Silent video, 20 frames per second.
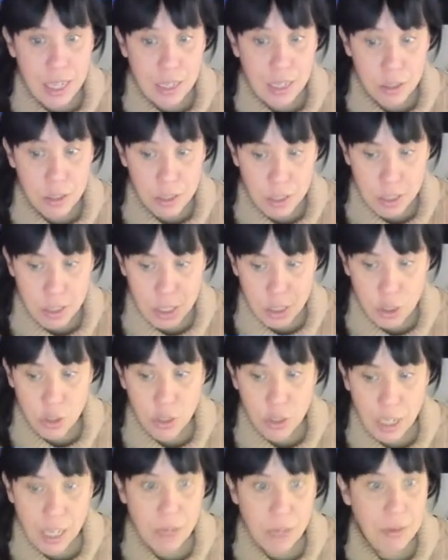sit you
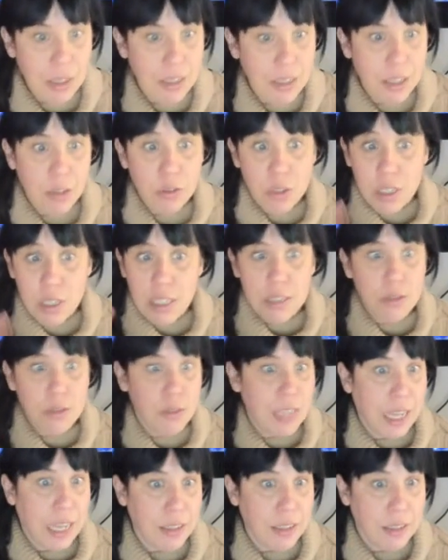down and tell you this or
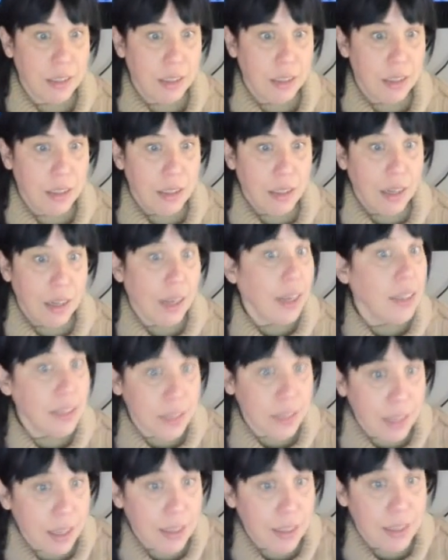that.
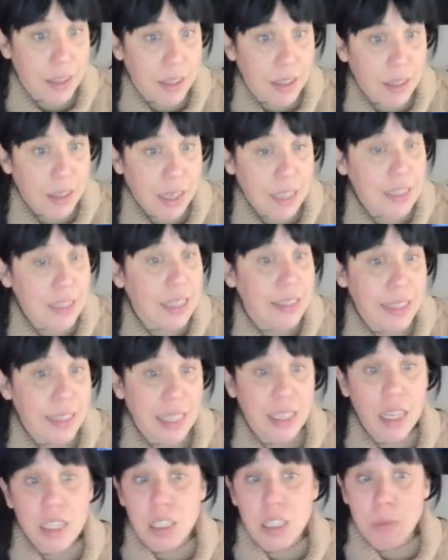As I said,
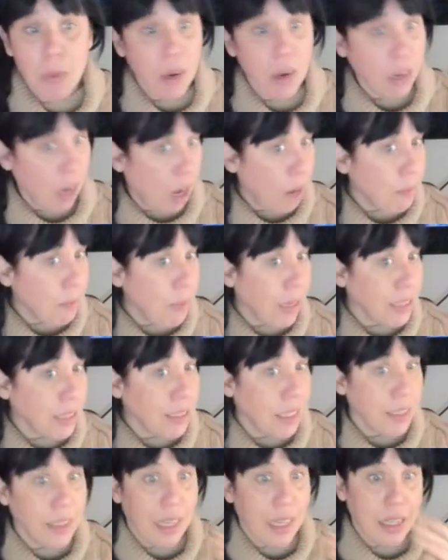it's more complex
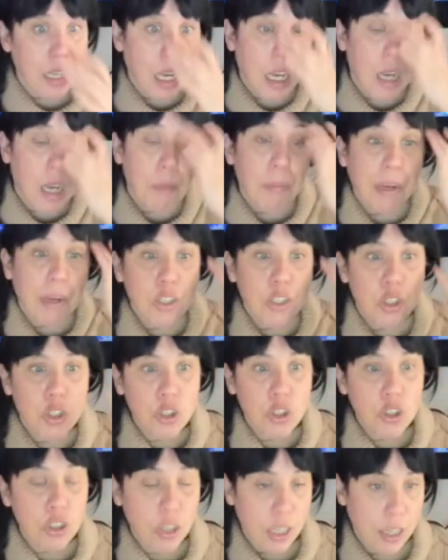than that, but
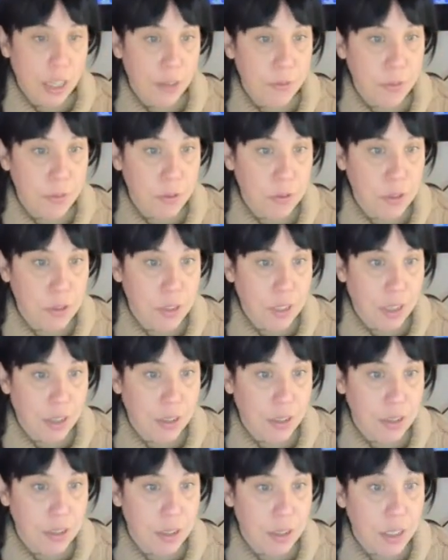you have to
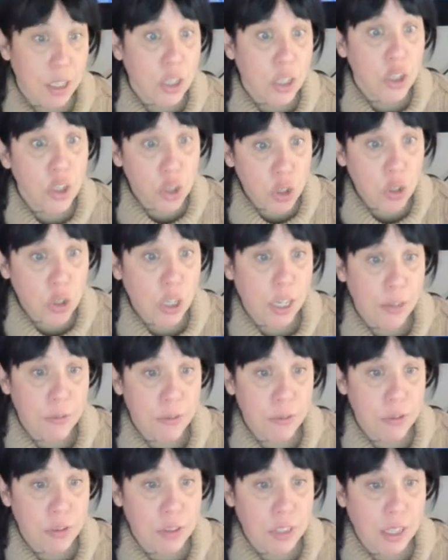start. You have
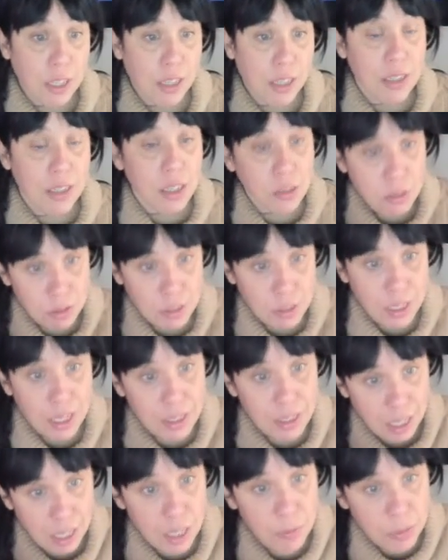to start, and to start
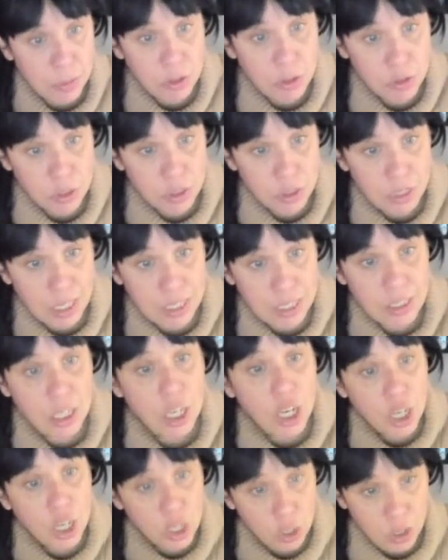helping your students,
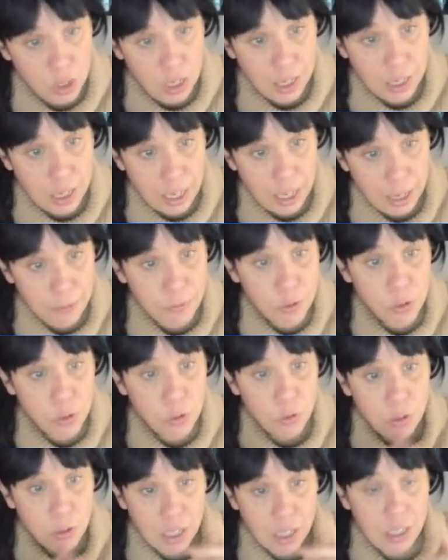you have
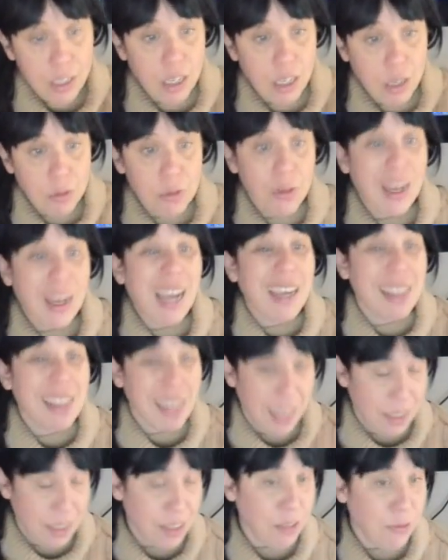to learn how to
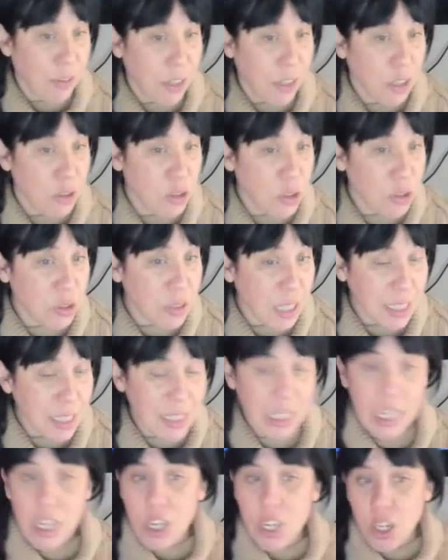identify your students.
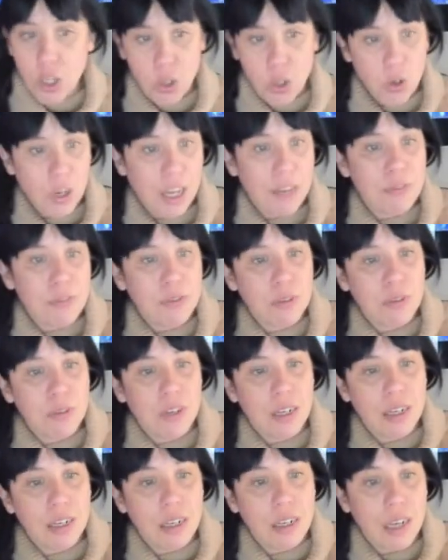You have to
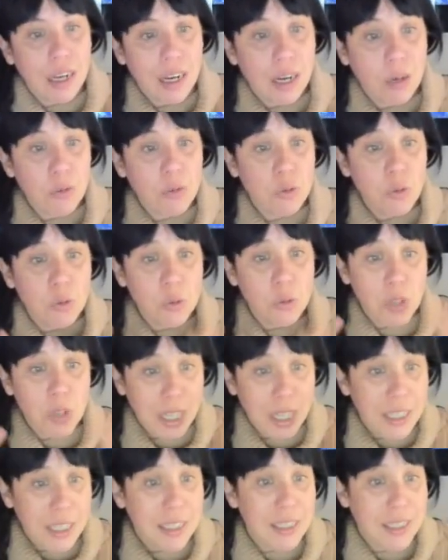learn how to
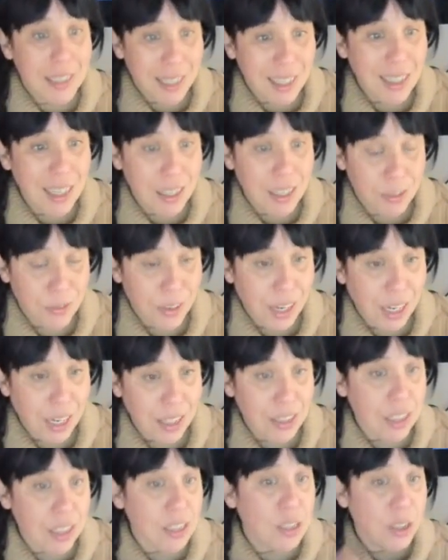see the
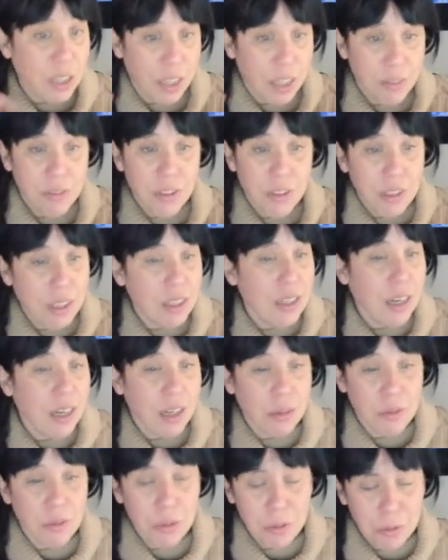difficulties. You have to learn
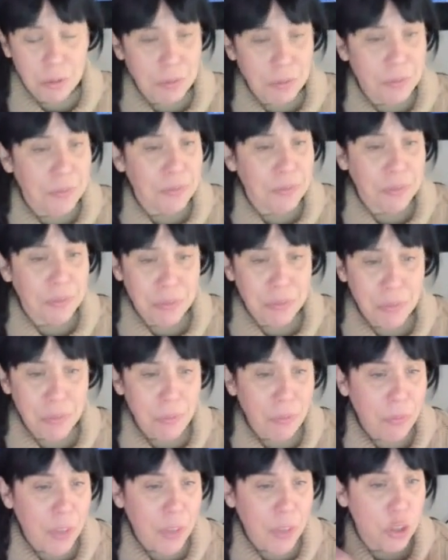how to
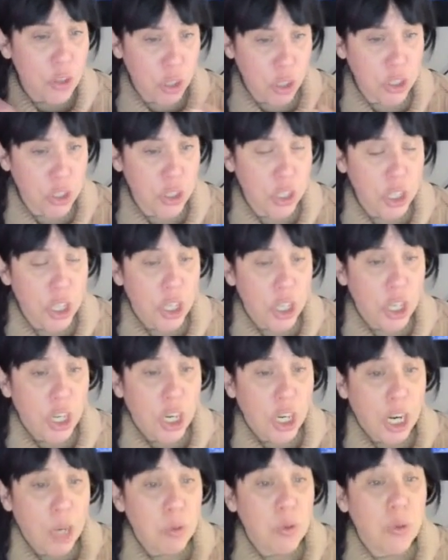teach,
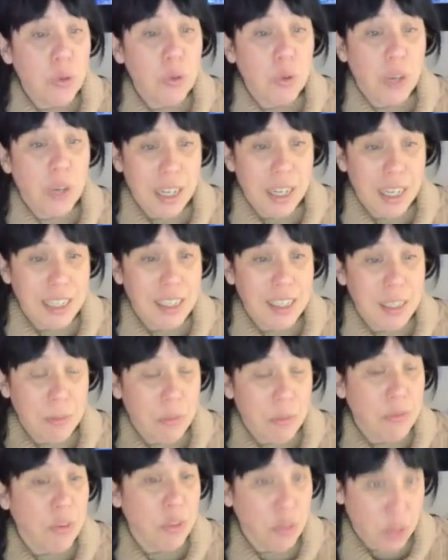let's say
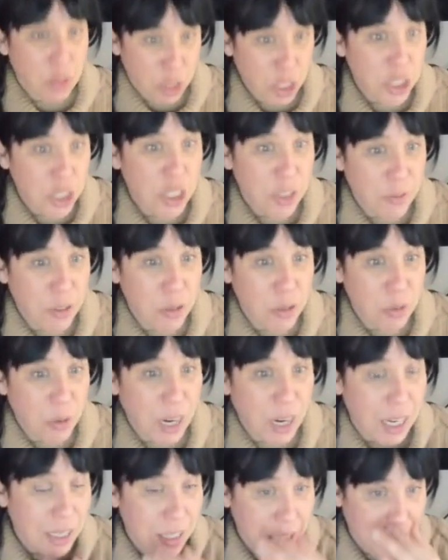before you teach even
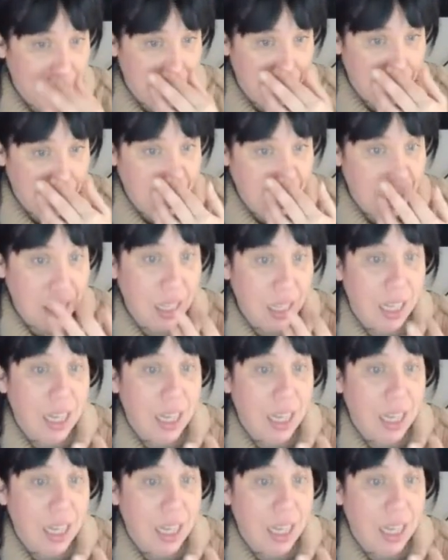writing, right?